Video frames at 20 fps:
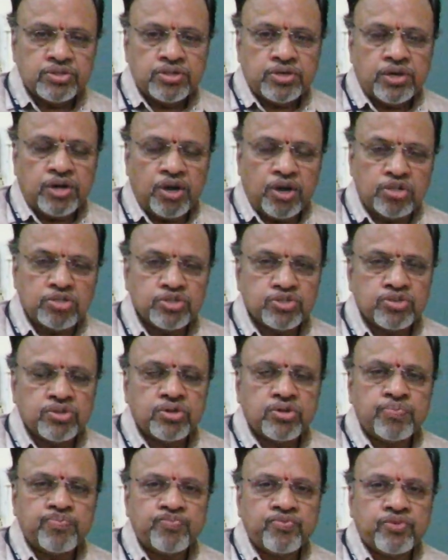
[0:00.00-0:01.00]
and
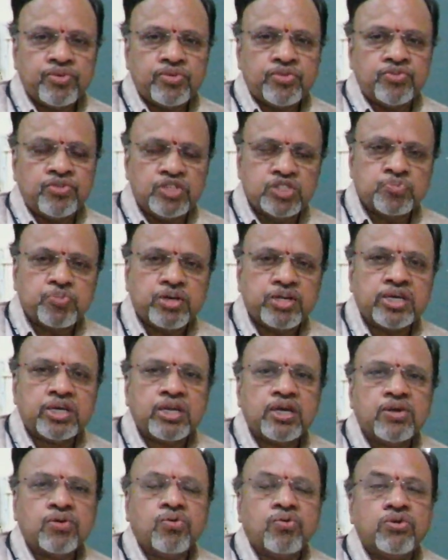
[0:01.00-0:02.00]
also this
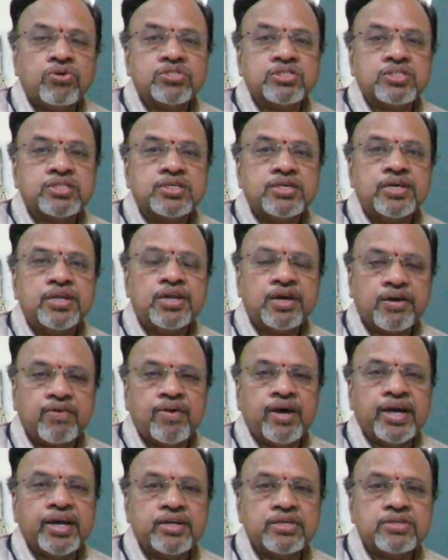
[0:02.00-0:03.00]
particular course
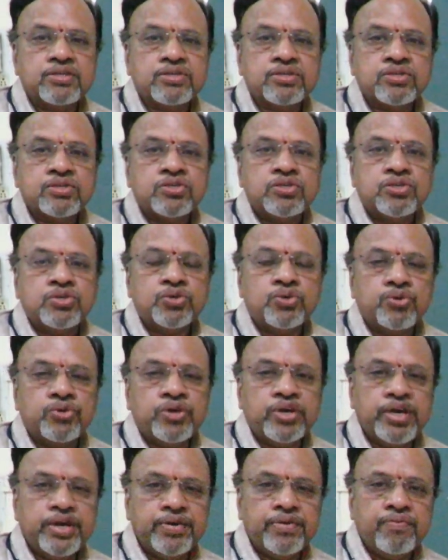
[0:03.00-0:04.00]
required to
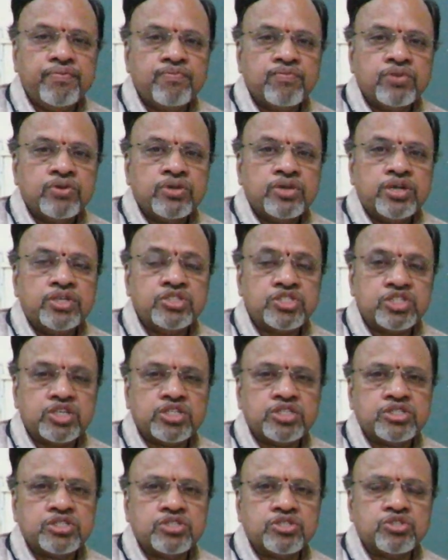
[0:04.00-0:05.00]
give
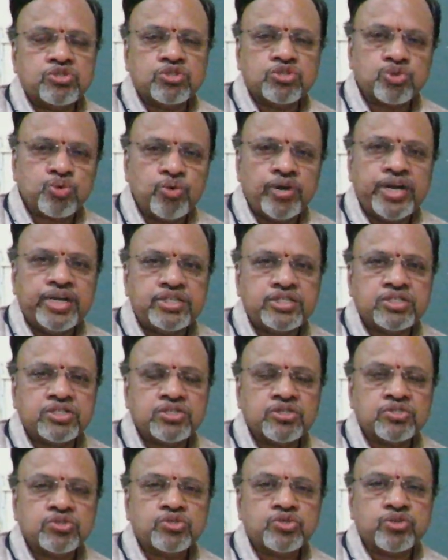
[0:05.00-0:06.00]
instructions to
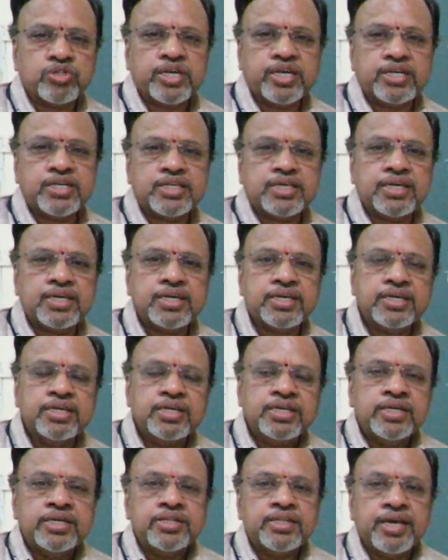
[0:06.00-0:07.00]
students so that
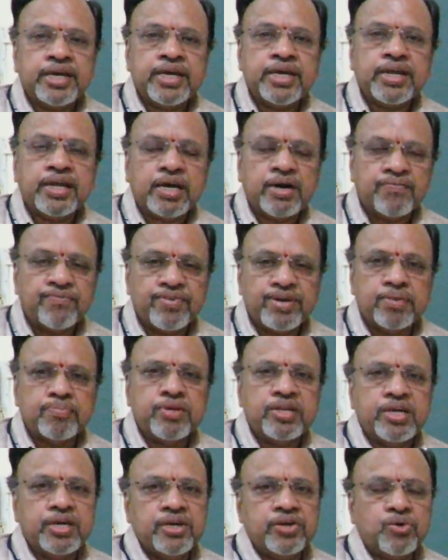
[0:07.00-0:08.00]
they can
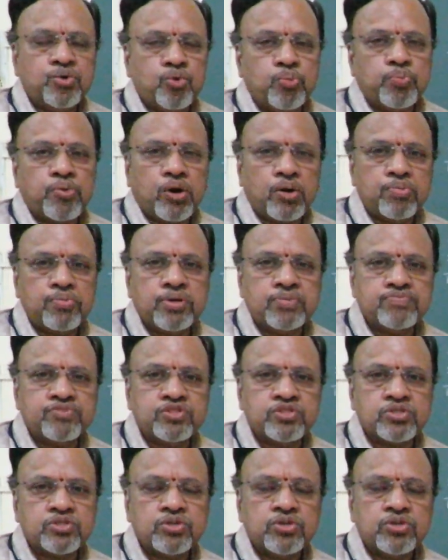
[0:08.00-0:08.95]
comfortably do problems